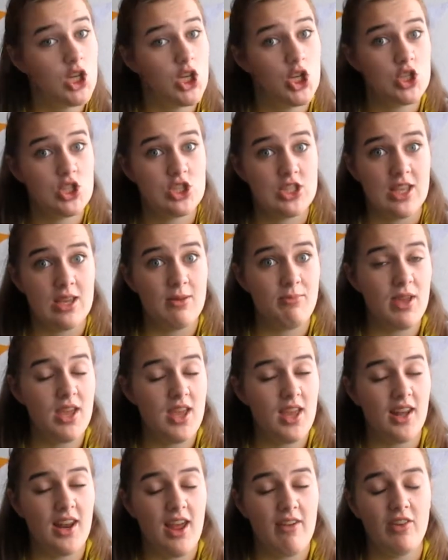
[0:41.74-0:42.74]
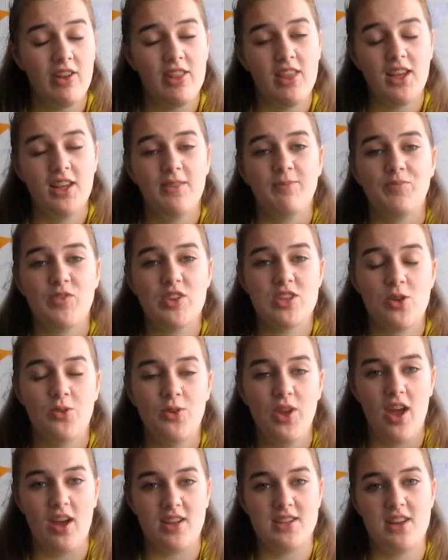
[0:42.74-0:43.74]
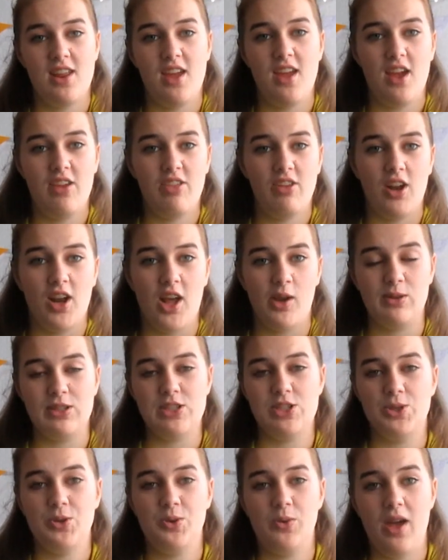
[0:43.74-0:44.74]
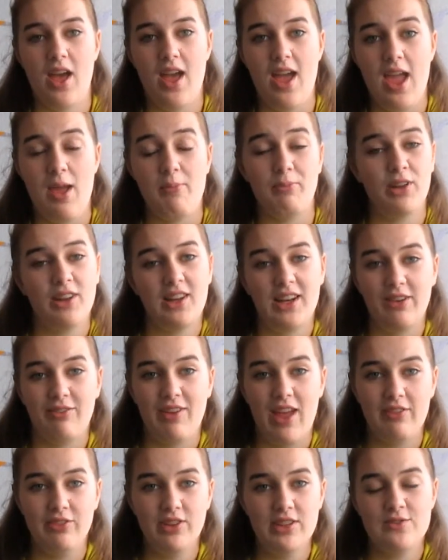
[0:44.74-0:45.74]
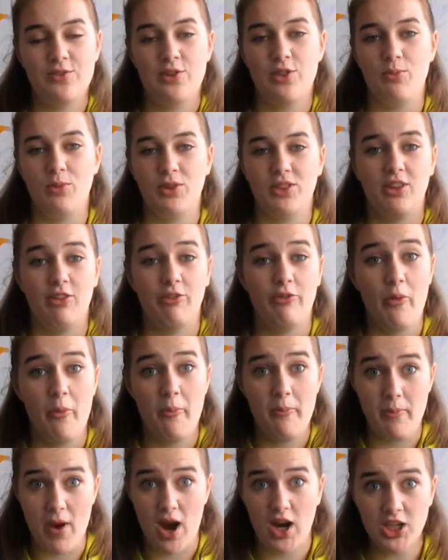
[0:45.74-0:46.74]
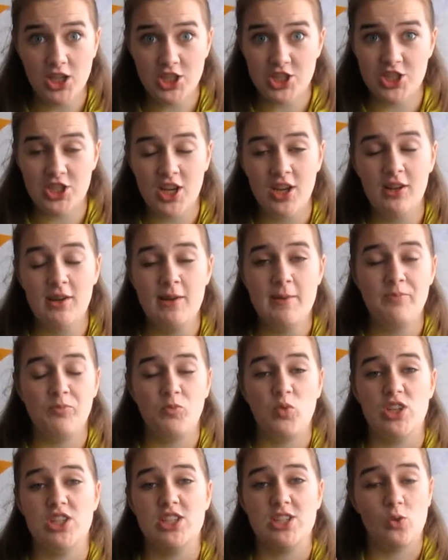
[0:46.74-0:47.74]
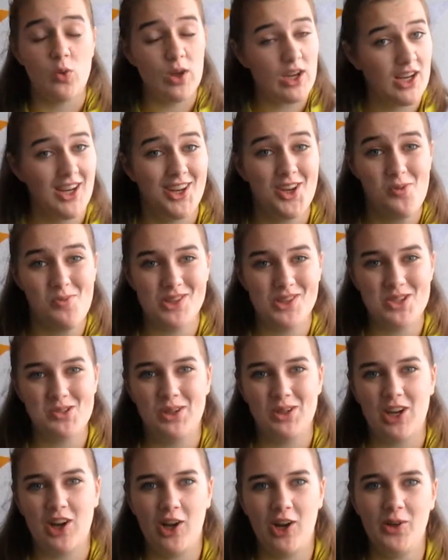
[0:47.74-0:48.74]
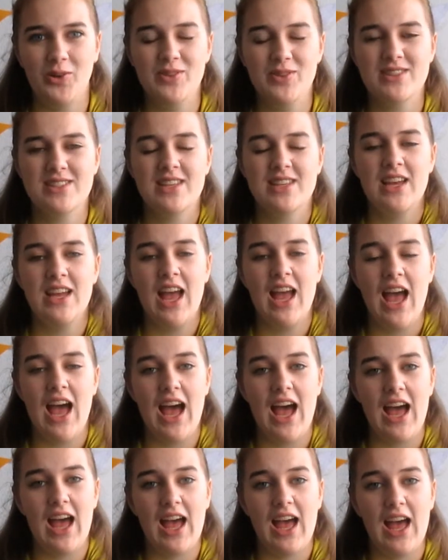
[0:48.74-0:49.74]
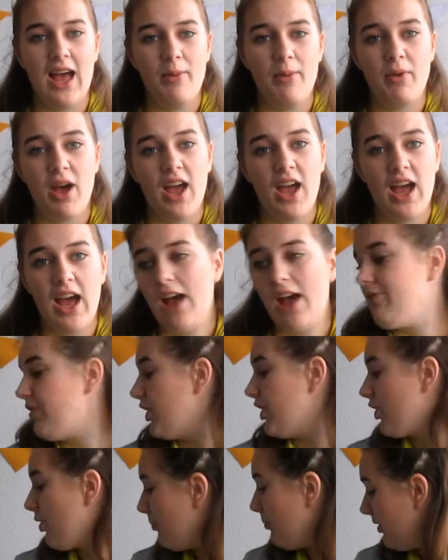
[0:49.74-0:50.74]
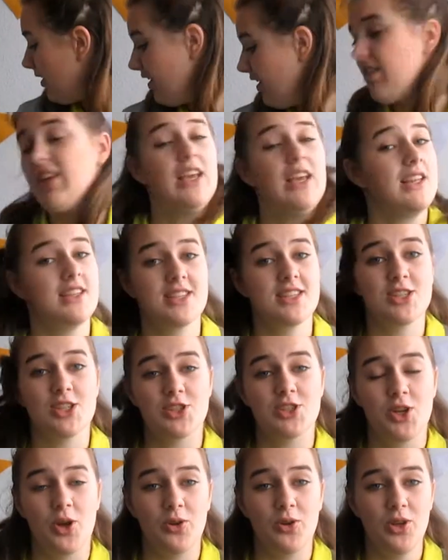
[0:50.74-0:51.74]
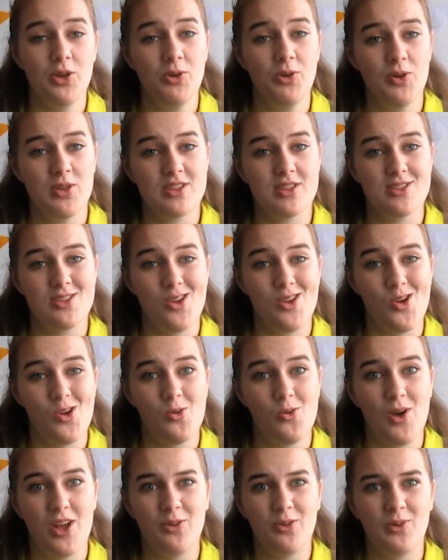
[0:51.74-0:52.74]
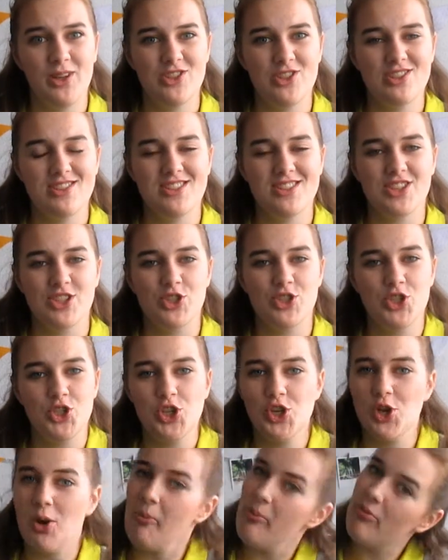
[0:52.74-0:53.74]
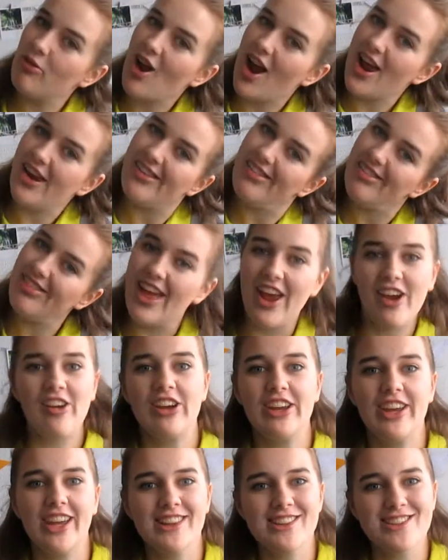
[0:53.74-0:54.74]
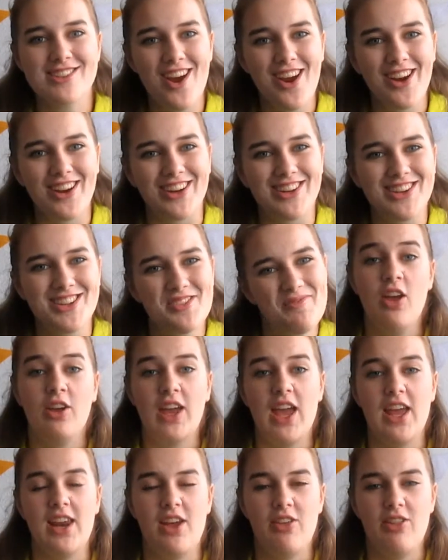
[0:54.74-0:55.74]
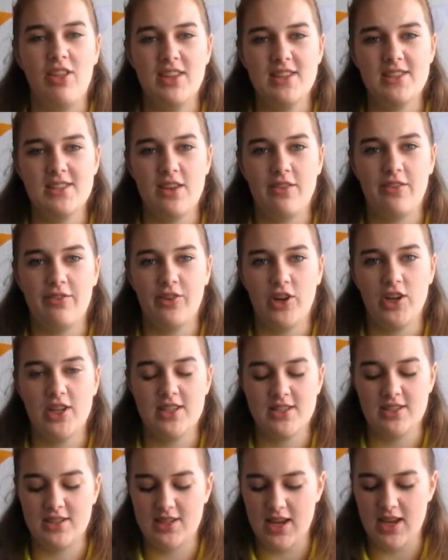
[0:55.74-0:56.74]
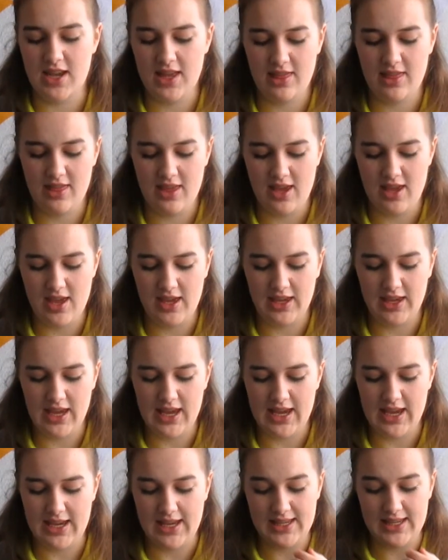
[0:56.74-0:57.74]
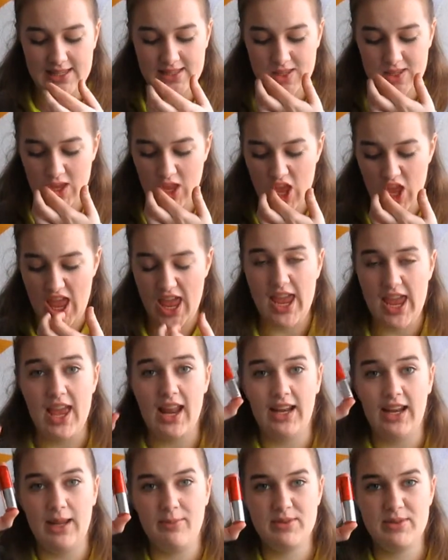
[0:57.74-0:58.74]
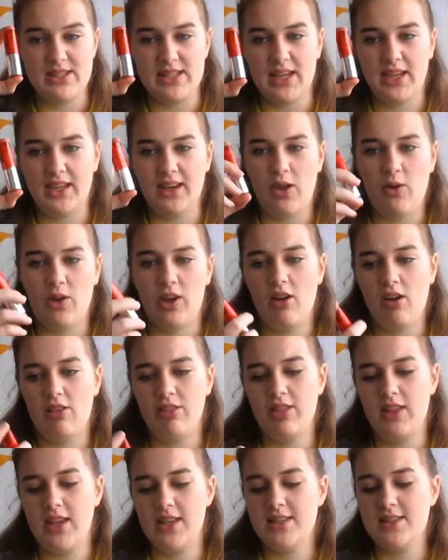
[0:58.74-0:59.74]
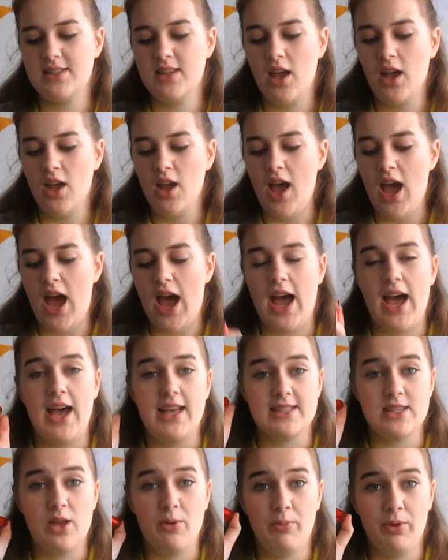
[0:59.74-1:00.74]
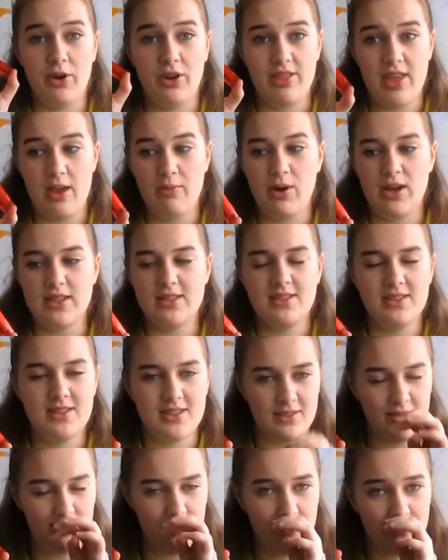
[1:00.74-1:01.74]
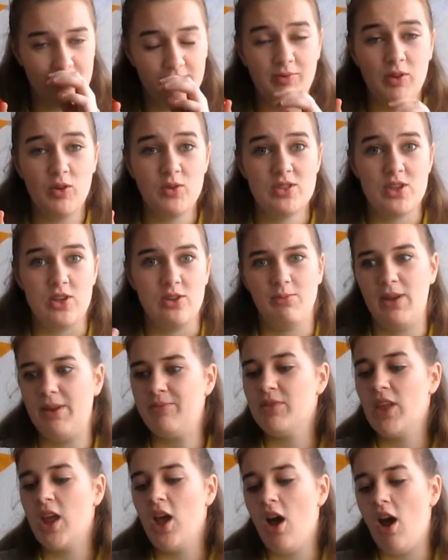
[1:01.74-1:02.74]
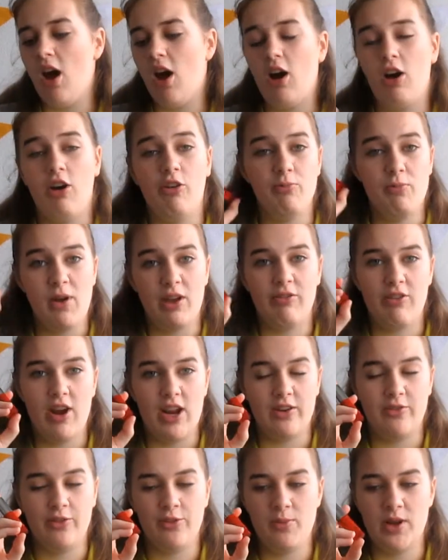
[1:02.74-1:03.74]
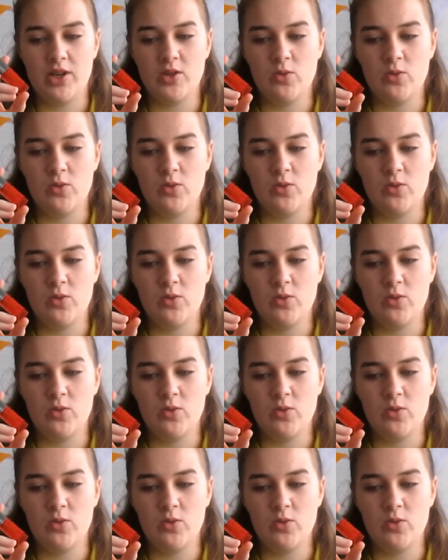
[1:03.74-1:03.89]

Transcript: see me and everything. So yeah, today I thought I would do a monthly favourites for the month of March, which is quickly coming to a close. I have a couple of things to show you, so why don't we just jump right in there and get started. Okay, now this first thing is a lipstick. Now I got this as a birthday present excuse me, off my friend for my